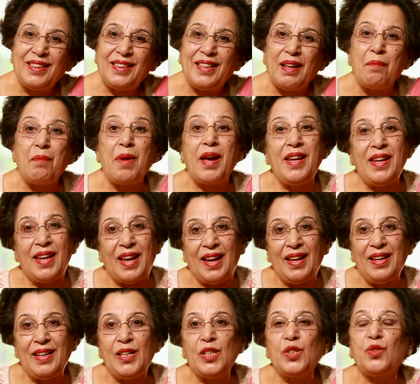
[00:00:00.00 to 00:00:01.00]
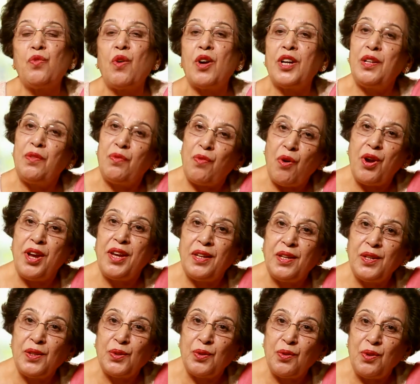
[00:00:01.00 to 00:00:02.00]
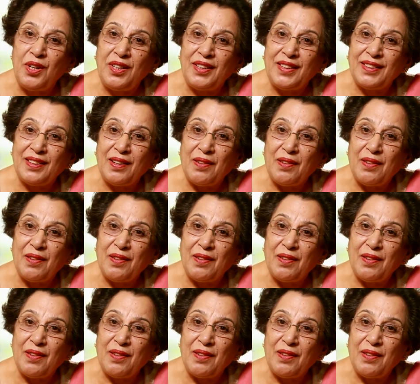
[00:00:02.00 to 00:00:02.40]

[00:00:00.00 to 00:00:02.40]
Tamanna is 44 years old.